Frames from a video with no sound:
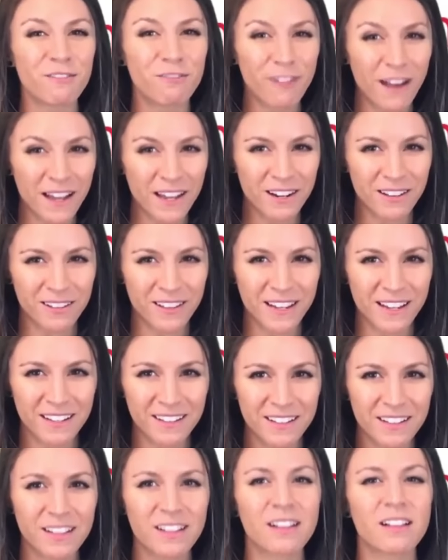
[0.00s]

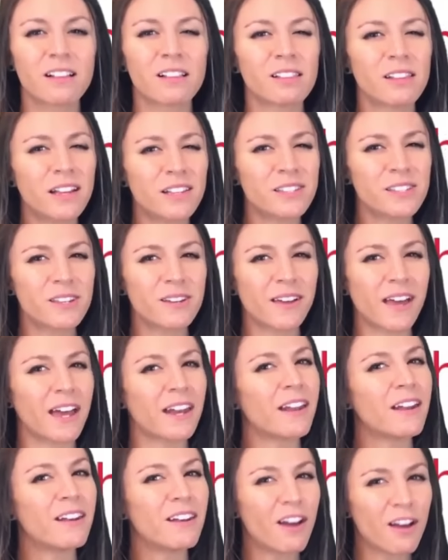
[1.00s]
Finally, let's look
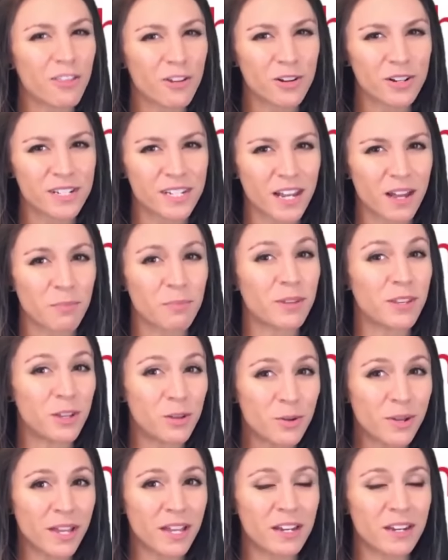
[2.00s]
at another tip
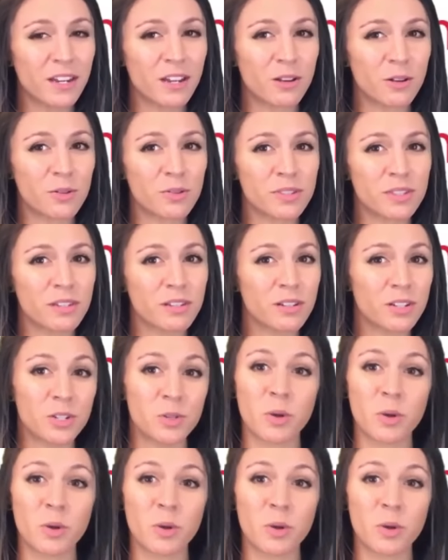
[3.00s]
you can use